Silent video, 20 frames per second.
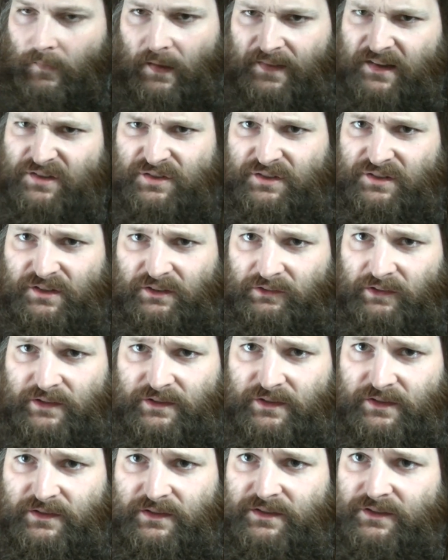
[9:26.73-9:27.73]
This is
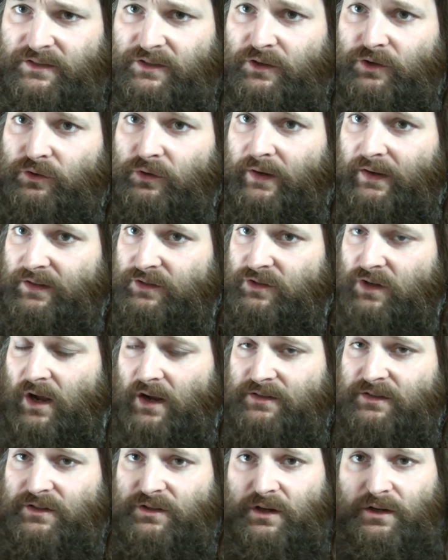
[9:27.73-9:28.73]
delicious. This is a great
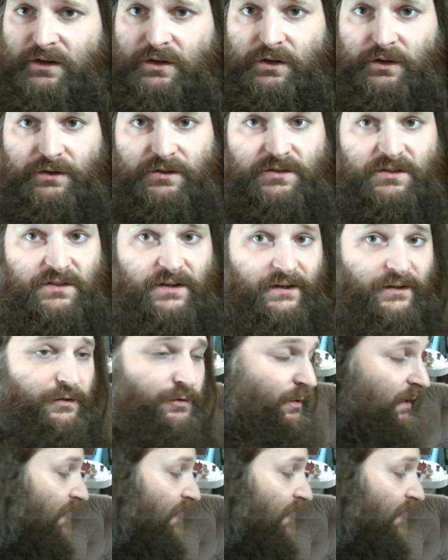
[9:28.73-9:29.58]
sauce. It's got a good sting to